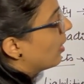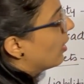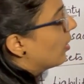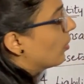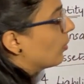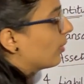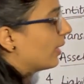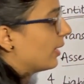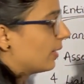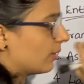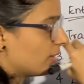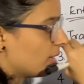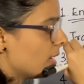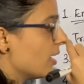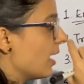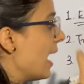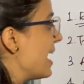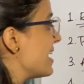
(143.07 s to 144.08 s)
Okay,
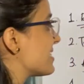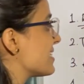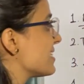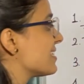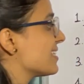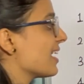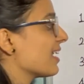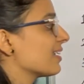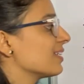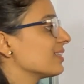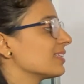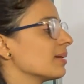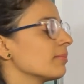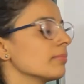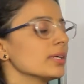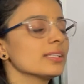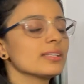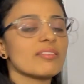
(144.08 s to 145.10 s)
assets are
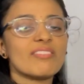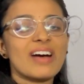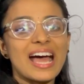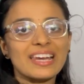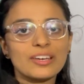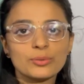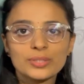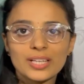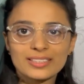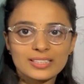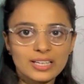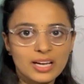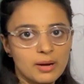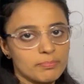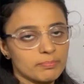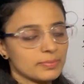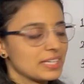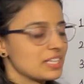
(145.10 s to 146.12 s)
nothing but the value that the
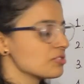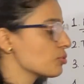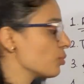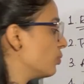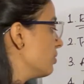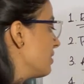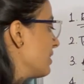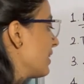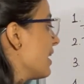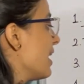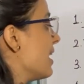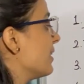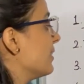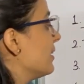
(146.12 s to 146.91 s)
company is holding.